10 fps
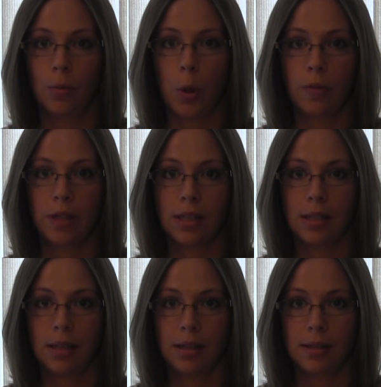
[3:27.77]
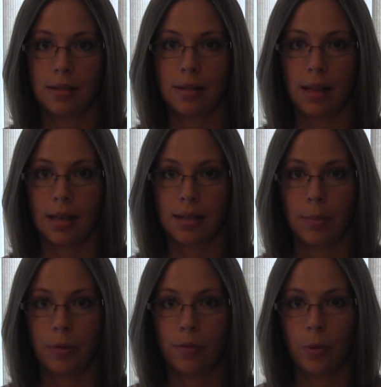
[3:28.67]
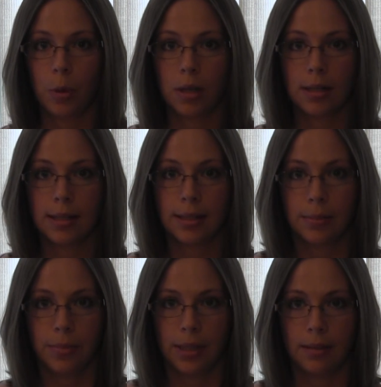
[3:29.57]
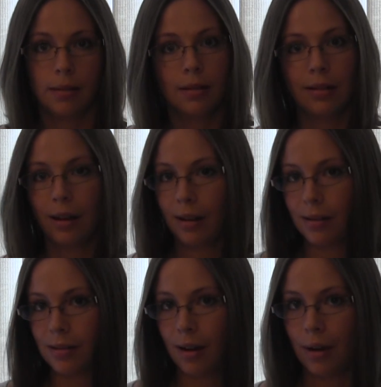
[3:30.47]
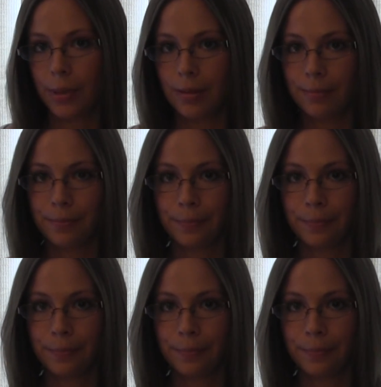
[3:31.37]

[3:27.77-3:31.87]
woven into that type of forest, but not as common.